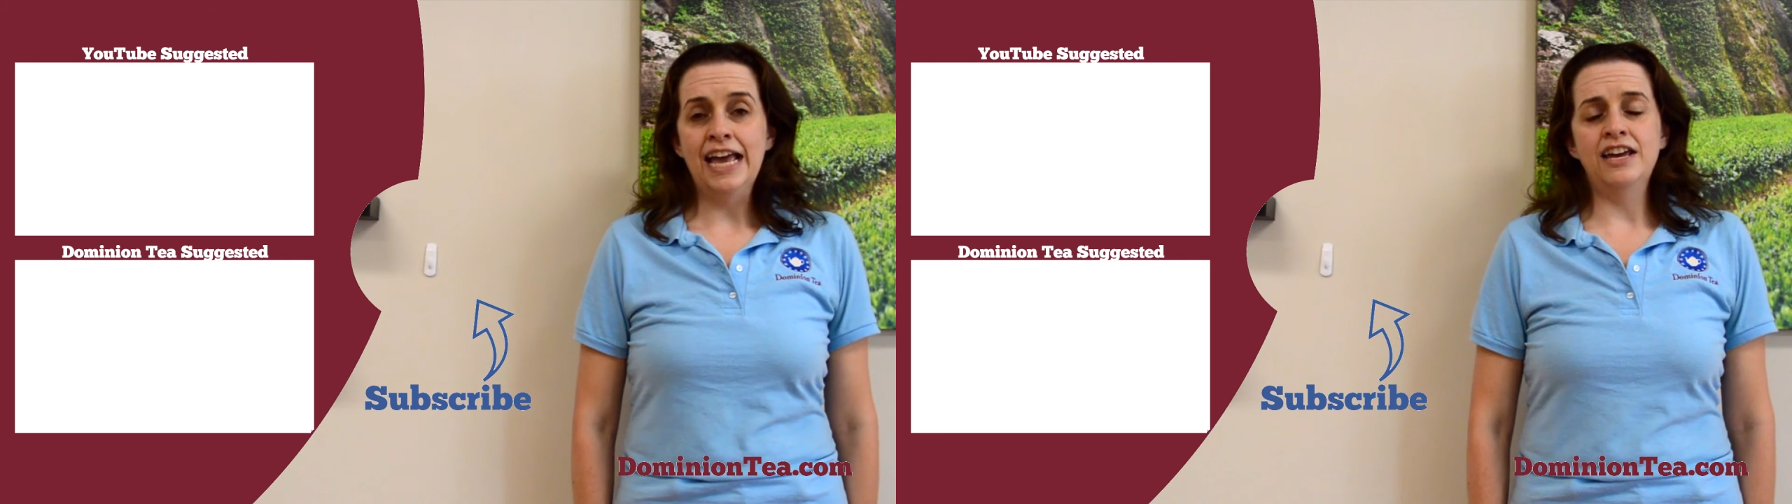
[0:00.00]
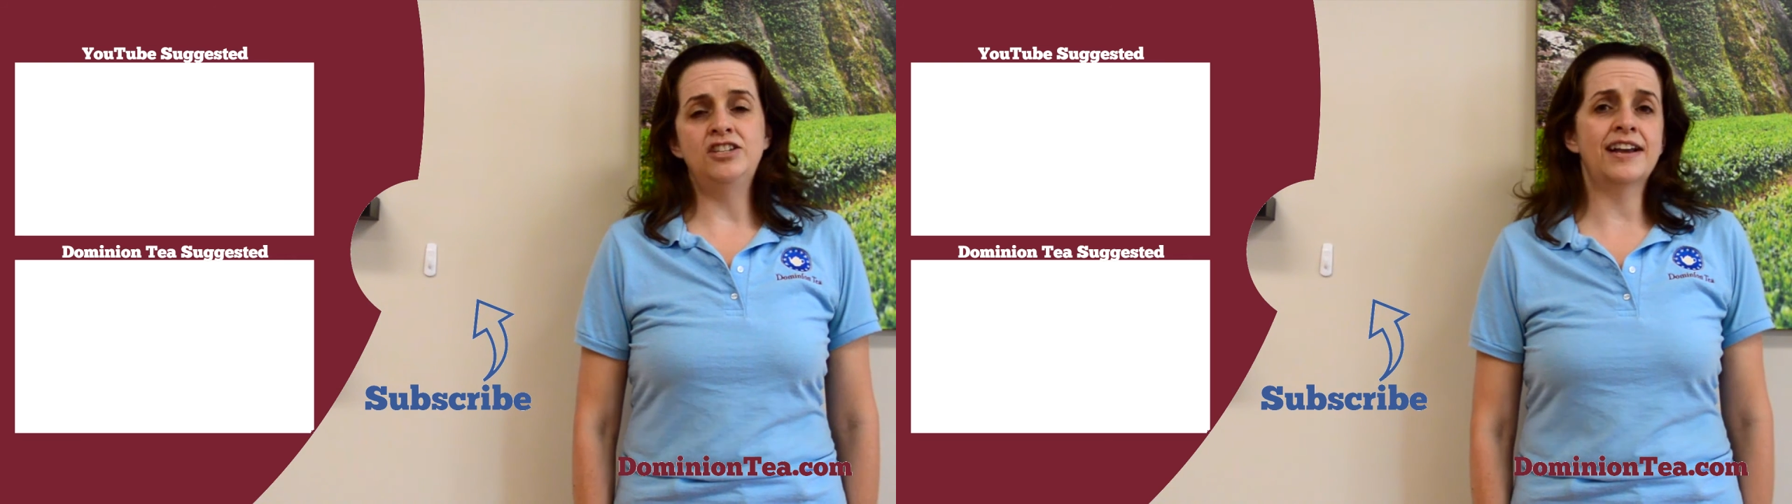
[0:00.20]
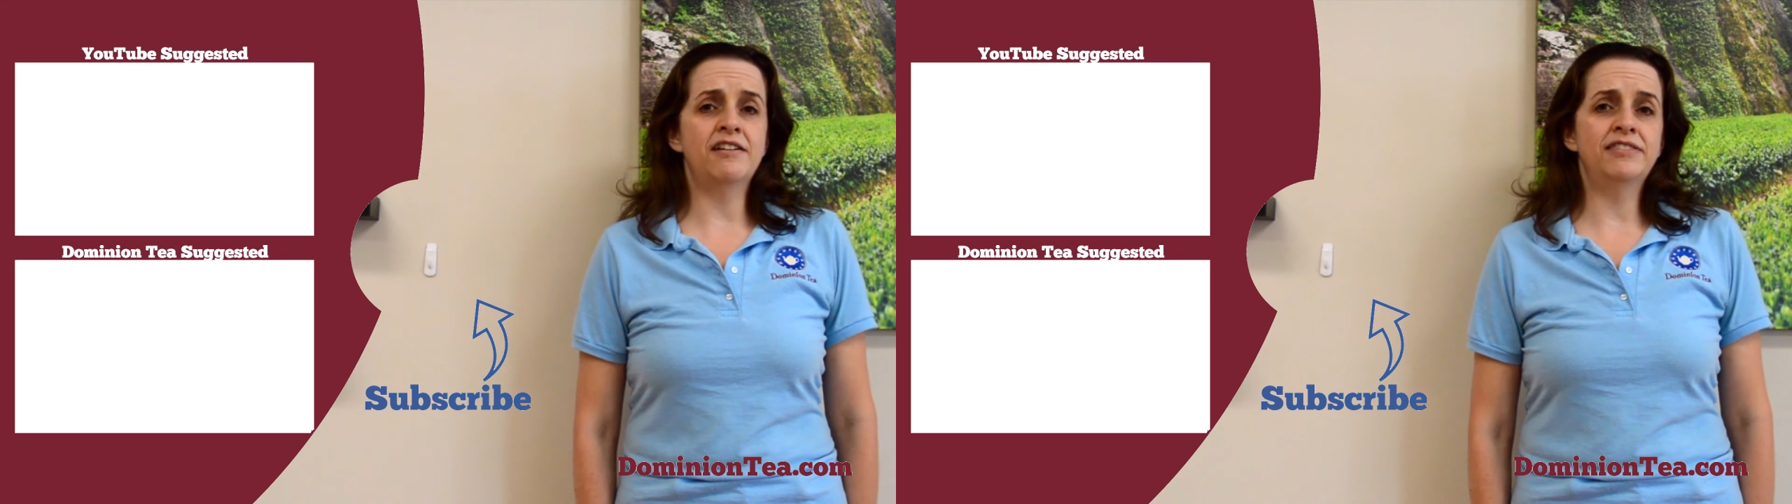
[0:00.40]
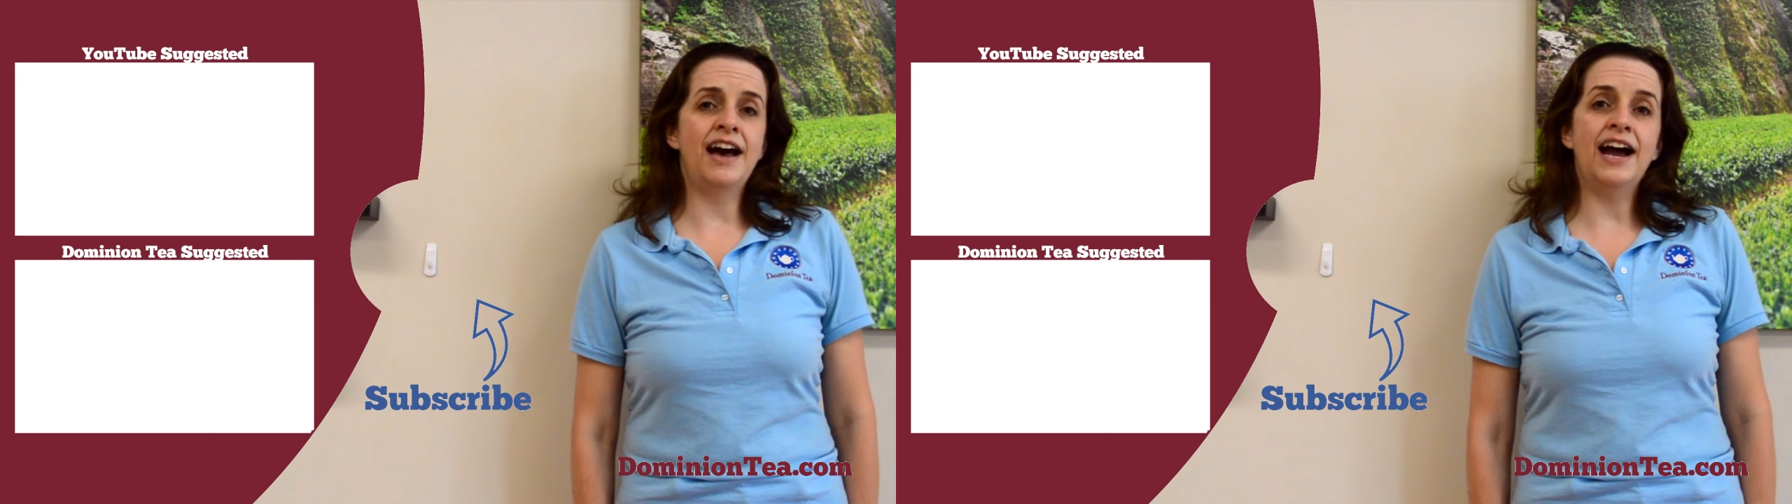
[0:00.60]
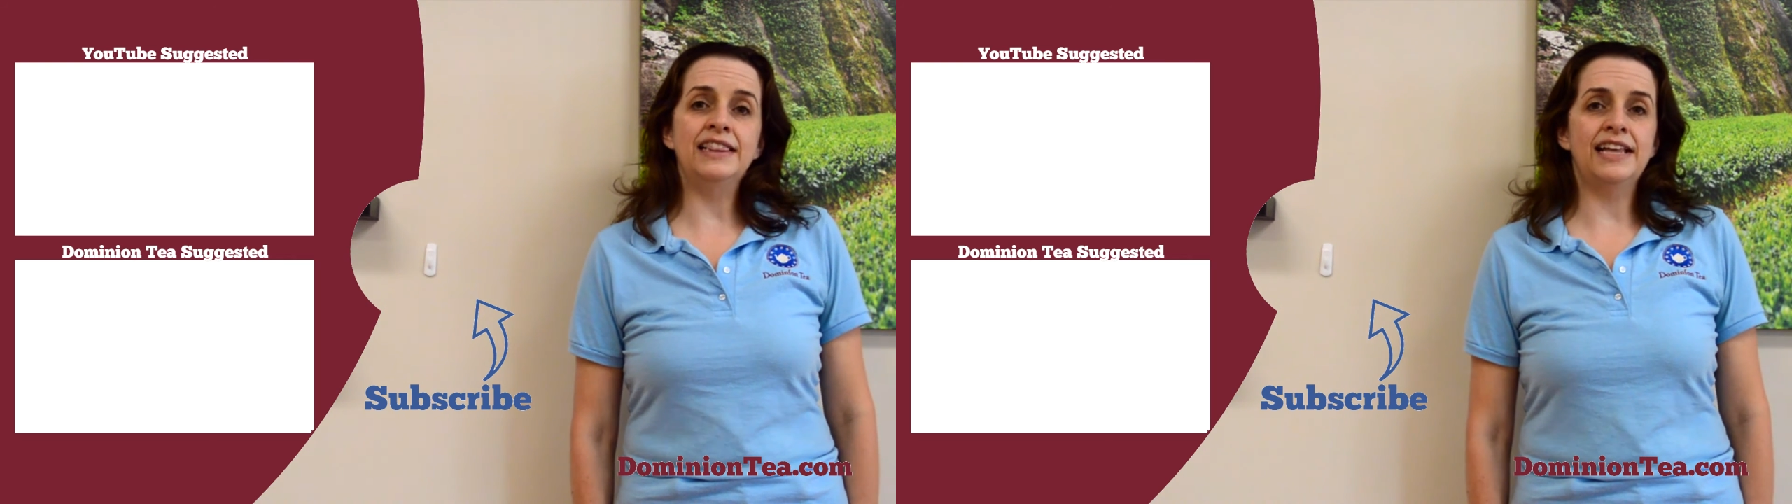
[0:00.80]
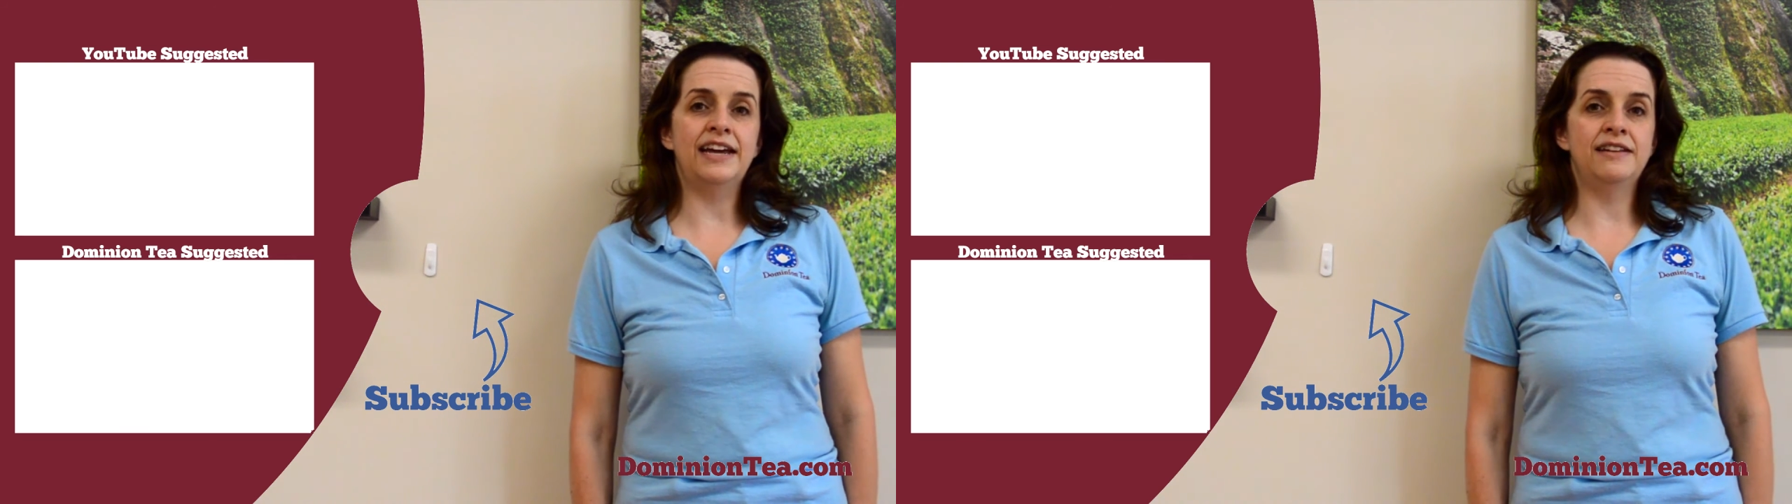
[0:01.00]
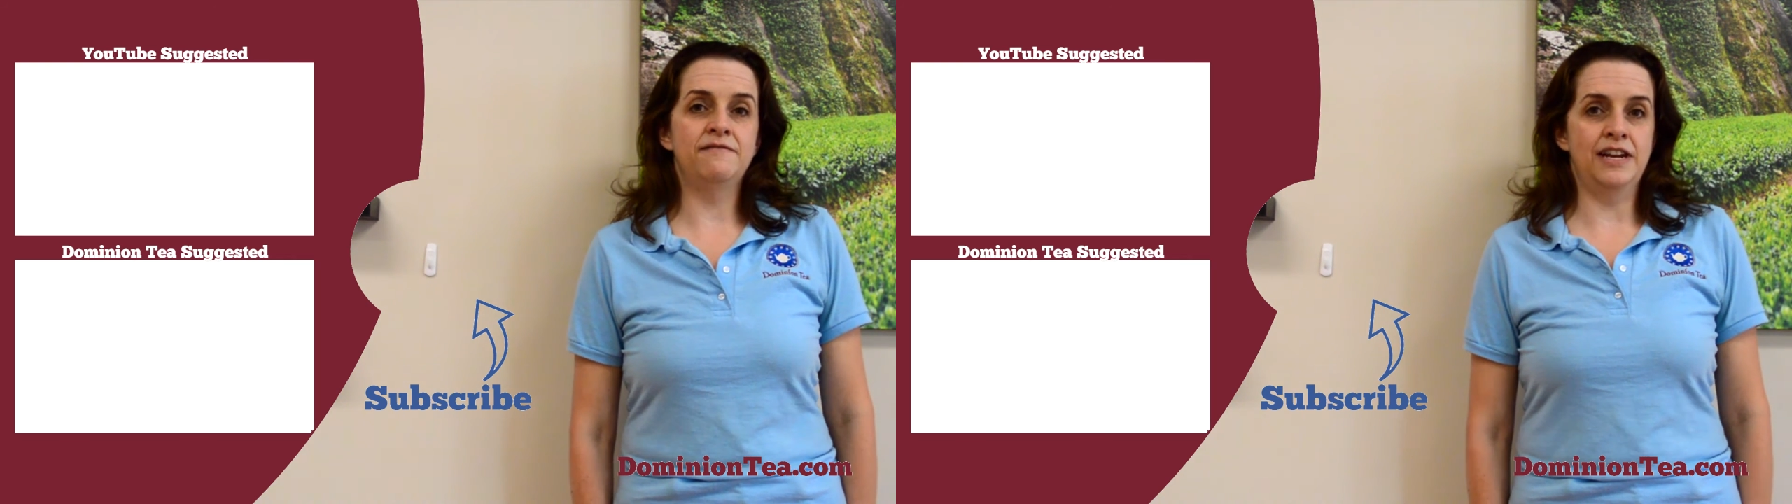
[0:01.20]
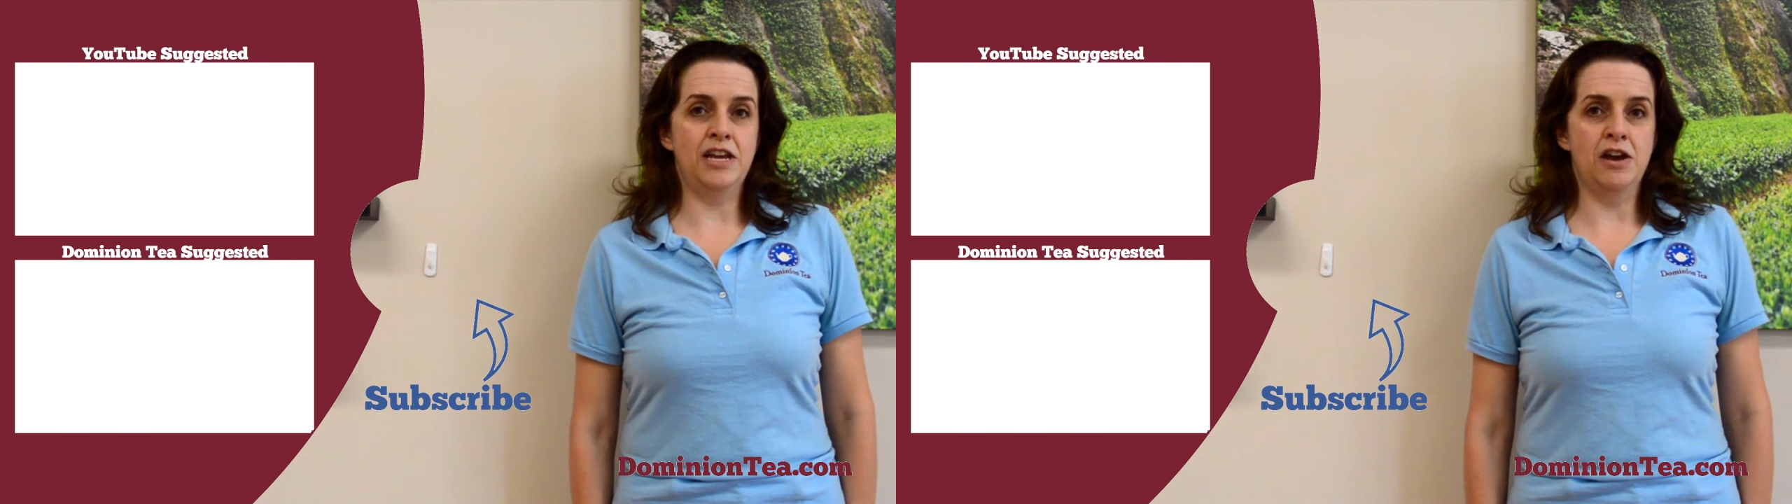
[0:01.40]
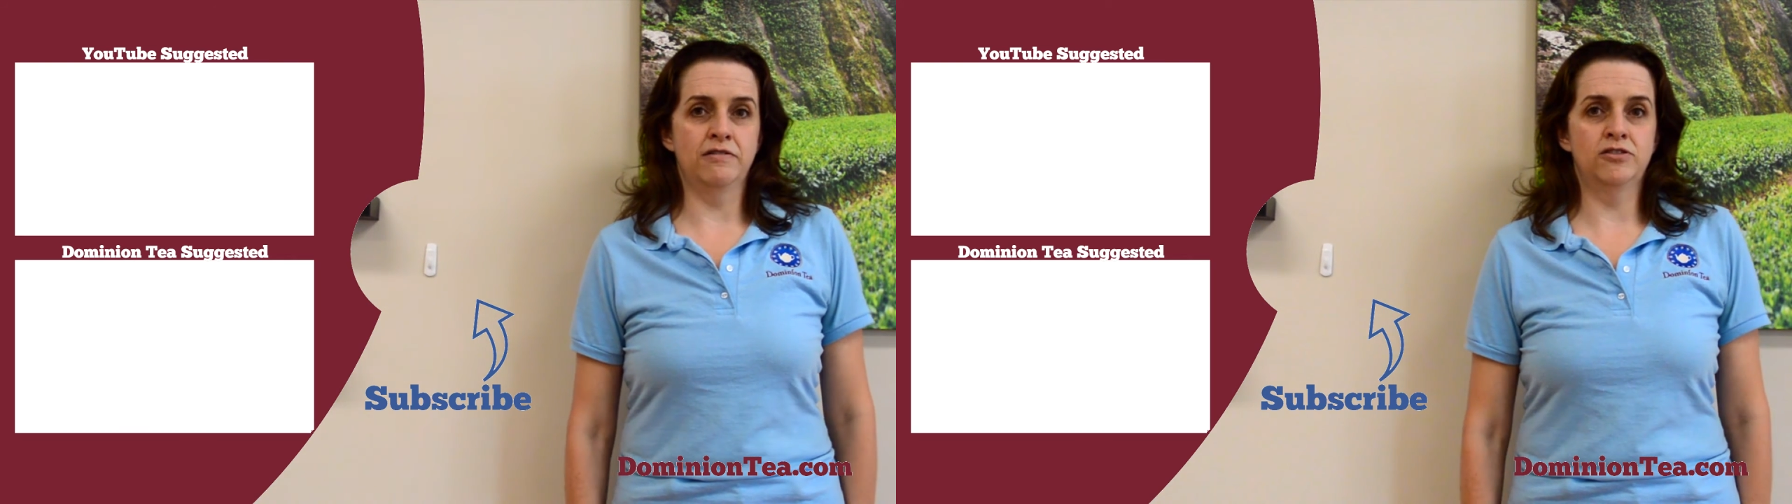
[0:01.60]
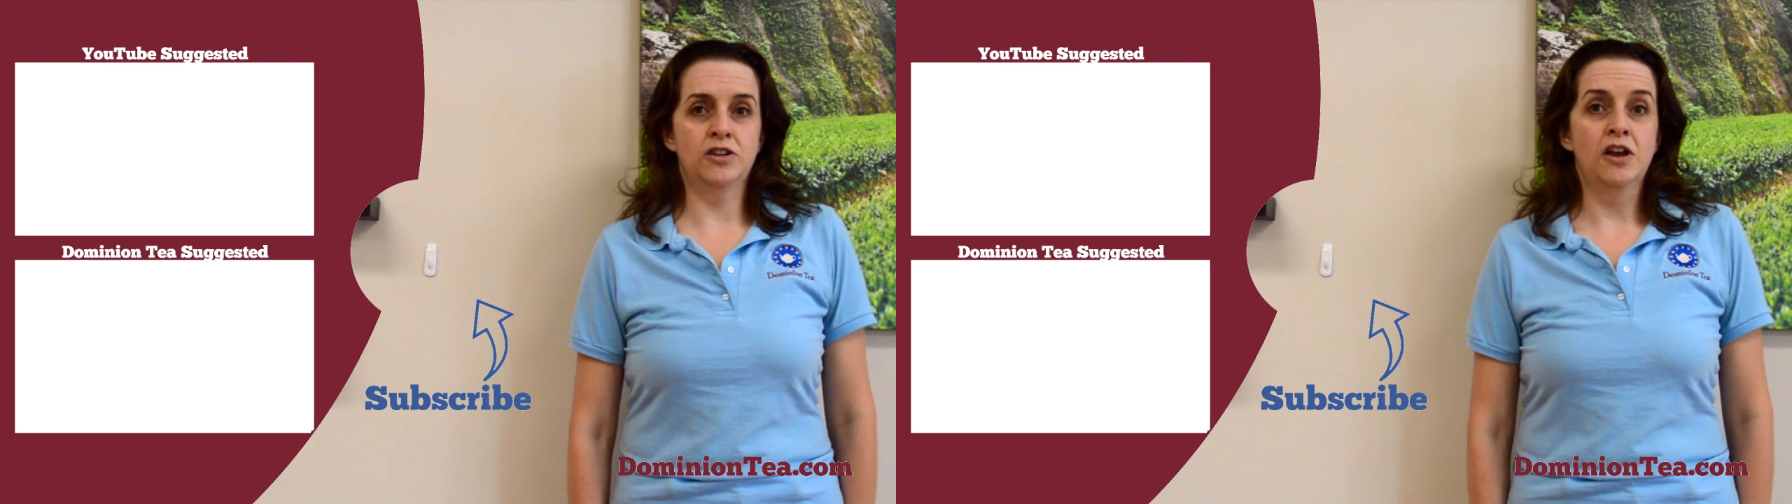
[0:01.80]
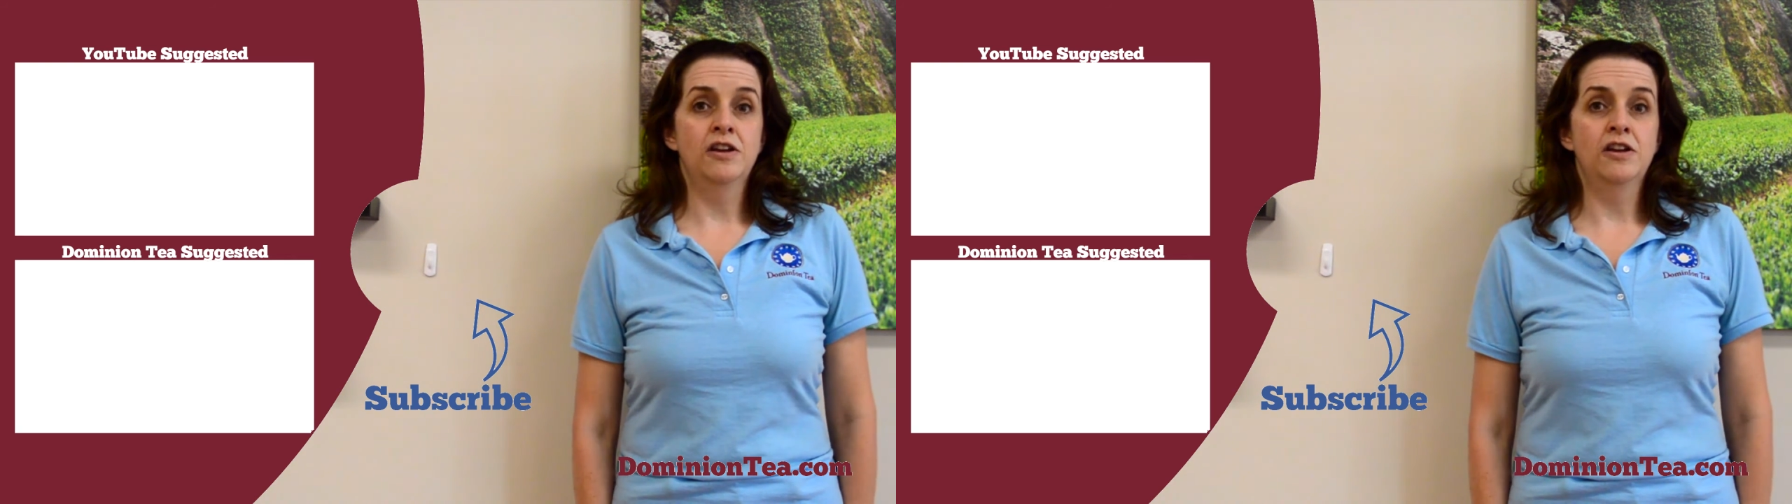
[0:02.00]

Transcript: And check out the highlighted videos